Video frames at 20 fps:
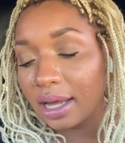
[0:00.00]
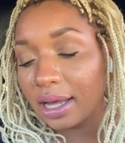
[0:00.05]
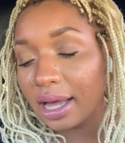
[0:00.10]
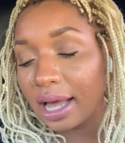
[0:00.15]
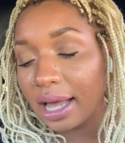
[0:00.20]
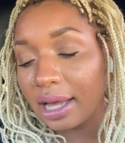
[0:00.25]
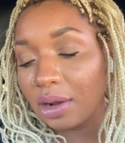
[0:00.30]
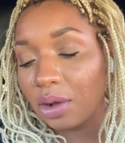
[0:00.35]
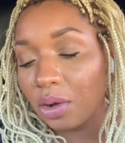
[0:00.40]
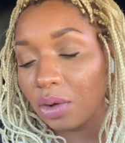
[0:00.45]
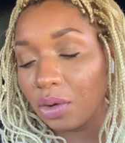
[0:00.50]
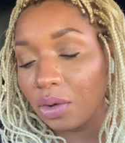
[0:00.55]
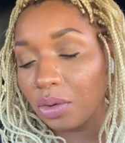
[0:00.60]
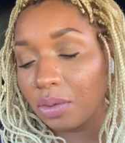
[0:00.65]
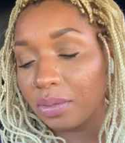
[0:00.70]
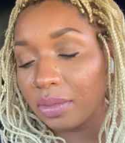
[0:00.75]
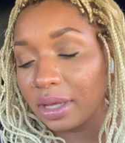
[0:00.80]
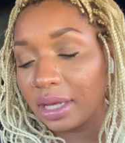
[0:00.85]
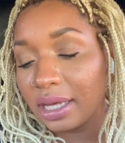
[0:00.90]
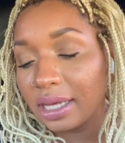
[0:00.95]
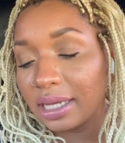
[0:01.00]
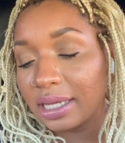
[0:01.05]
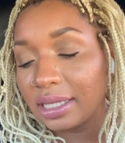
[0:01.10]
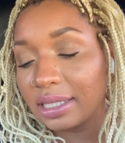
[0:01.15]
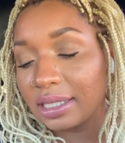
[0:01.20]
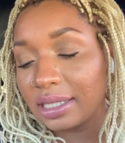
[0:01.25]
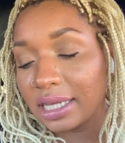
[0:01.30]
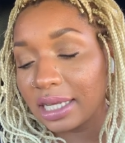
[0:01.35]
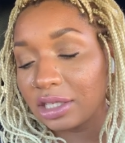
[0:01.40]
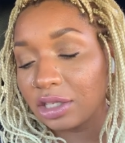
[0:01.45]
Got home,
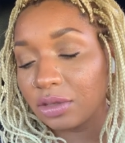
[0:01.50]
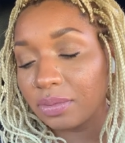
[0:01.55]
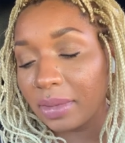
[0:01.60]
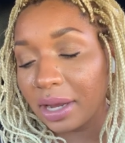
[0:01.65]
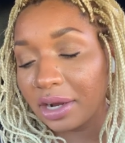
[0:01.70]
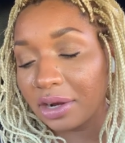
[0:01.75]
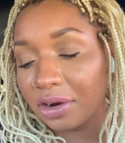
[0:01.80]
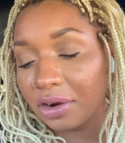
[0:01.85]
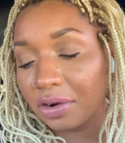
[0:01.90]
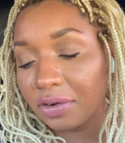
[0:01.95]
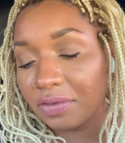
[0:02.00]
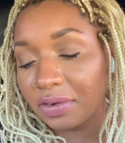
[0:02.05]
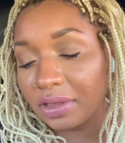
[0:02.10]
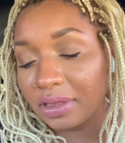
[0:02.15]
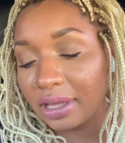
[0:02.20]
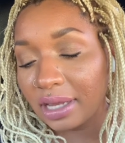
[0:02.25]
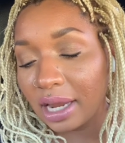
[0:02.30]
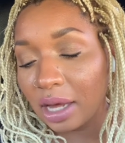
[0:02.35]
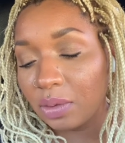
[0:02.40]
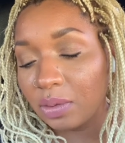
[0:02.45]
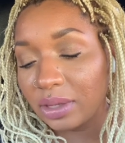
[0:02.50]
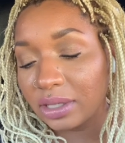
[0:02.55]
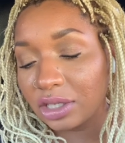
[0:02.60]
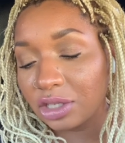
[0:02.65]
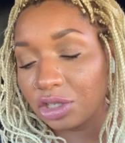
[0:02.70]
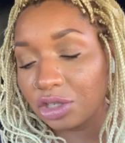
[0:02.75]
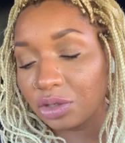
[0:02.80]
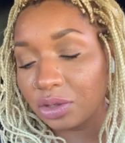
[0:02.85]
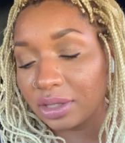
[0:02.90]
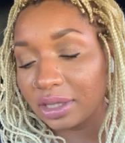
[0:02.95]
said to my girlfriend that I
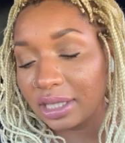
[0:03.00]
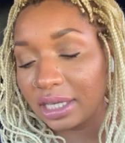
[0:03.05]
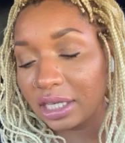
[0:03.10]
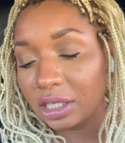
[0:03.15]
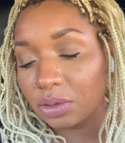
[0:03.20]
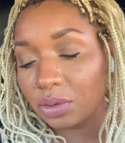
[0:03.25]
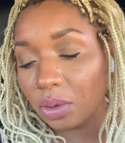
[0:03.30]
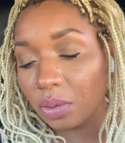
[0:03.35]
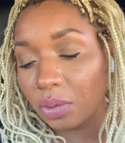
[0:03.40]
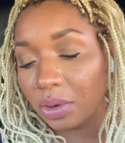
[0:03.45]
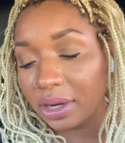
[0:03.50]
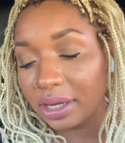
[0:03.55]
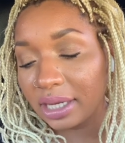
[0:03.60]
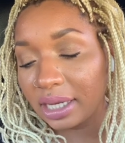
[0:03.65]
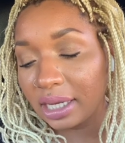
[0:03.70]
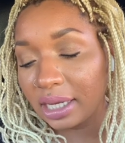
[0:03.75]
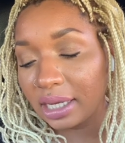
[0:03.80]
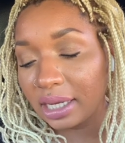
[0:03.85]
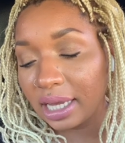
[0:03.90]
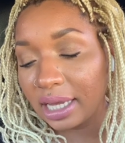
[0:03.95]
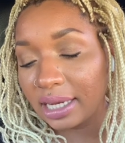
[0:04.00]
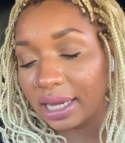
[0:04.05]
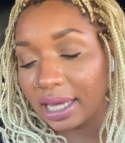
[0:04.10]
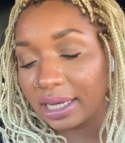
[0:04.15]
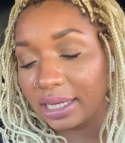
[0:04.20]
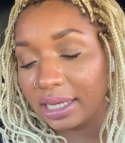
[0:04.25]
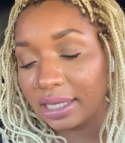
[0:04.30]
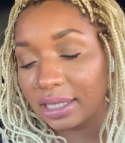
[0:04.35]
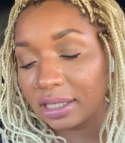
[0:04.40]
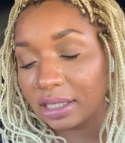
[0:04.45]
wasn't sure things were working and I
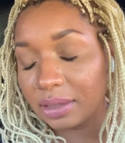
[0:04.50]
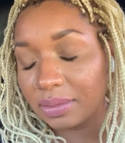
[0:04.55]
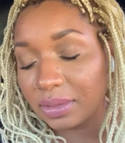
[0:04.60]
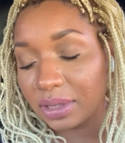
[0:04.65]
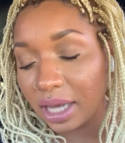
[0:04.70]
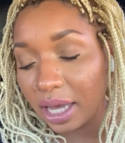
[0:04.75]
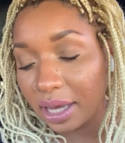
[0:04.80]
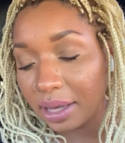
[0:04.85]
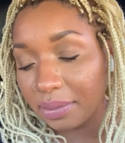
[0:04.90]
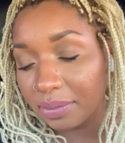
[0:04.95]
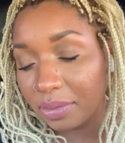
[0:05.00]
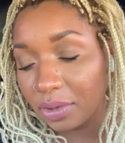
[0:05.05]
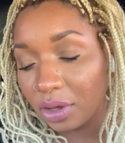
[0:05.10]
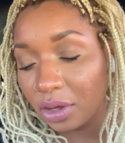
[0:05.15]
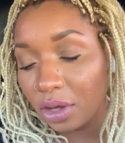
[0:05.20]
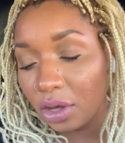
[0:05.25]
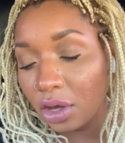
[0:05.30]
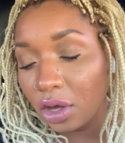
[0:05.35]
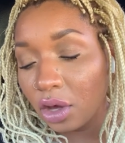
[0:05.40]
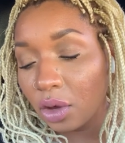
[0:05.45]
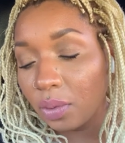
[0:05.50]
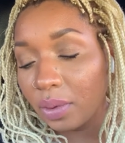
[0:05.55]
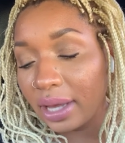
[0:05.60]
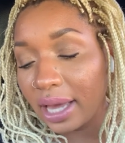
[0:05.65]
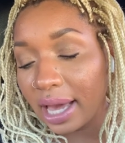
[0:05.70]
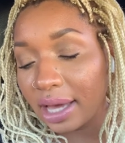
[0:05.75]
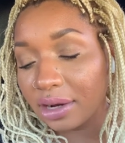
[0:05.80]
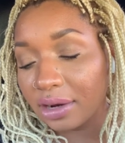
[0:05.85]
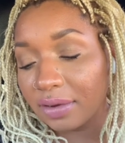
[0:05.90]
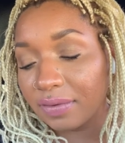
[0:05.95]
needed some time. We
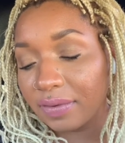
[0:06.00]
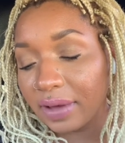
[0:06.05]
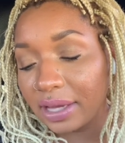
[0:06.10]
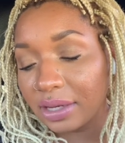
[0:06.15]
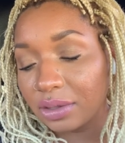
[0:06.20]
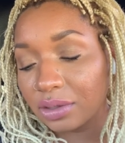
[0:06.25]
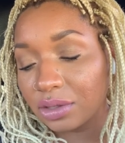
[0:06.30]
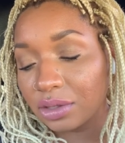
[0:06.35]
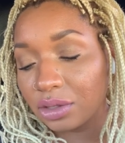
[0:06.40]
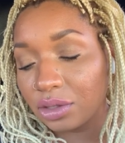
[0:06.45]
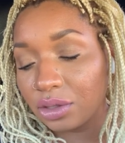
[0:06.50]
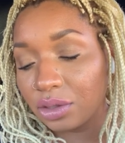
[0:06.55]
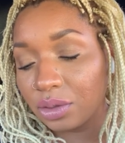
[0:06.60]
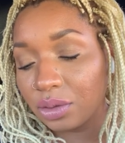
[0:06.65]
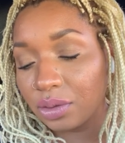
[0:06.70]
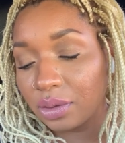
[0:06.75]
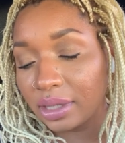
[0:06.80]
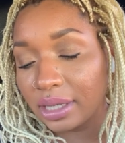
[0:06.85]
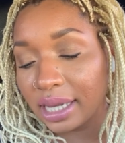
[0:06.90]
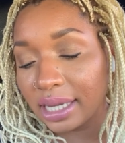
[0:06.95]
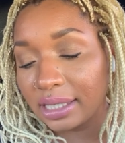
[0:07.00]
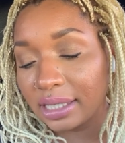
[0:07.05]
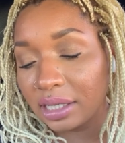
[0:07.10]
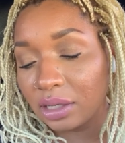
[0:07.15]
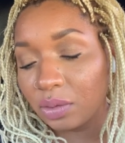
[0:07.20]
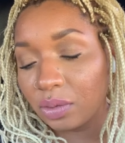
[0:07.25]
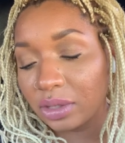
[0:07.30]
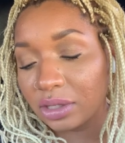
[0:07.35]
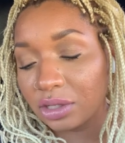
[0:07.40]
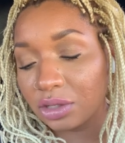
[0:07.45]
had our finals to do and I
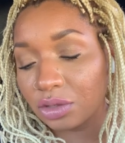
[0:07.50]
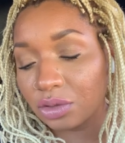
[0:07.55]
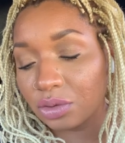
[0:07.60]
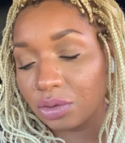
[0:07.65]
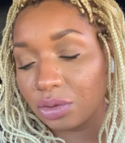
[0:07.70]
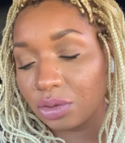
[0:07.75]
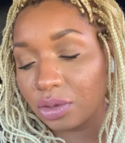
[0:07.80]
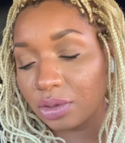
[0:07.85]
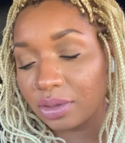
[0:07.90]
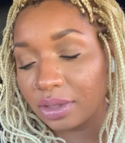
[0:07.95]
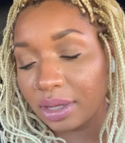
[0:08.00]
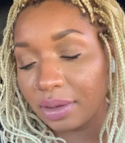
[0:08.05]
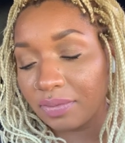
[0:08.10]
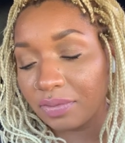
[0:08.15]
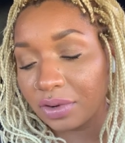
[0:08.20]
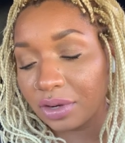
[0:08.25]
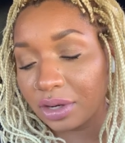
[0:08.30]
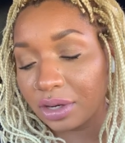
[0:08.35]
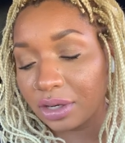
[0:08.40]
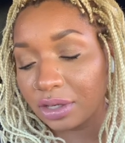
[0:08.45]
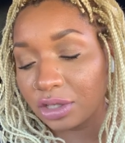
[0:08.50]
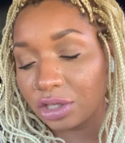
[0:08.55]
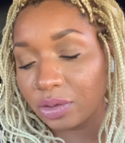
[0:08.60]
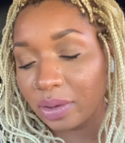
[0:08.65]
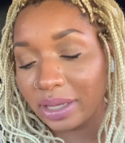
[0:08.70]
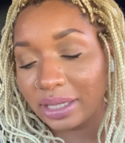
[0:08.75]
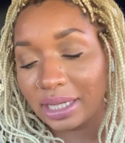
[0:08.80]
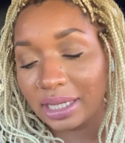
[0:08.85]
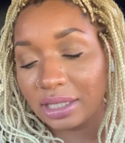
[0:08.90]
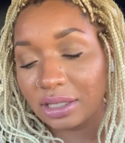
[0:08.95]
didn't want to screw those up for her, so
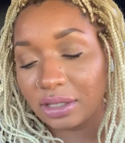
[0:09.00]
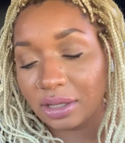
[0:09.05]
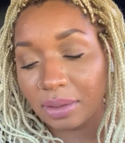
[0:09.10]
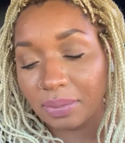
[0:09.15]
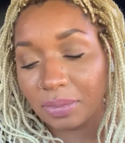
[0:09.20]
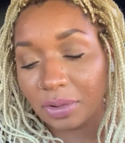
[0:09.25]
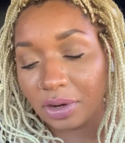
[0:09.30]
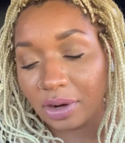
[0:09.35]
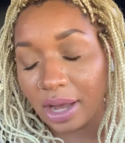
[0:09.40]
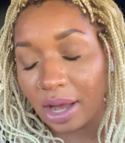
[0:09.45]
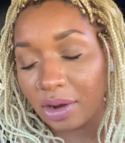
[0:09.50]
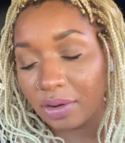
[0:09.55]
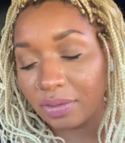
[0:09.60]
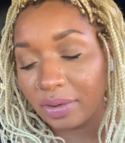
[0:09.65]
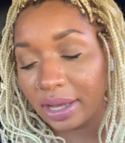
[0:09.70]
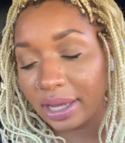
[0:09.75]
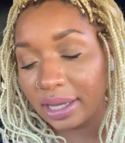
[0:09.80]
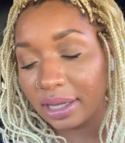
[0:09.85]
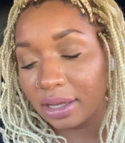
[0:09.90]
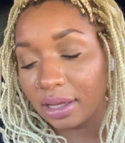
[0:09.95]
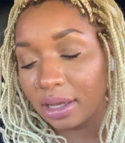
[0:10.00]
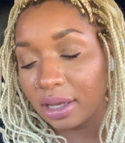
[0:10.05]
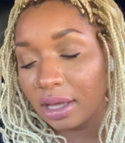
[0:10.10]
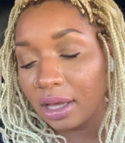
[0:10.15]
I didn't dump her outright.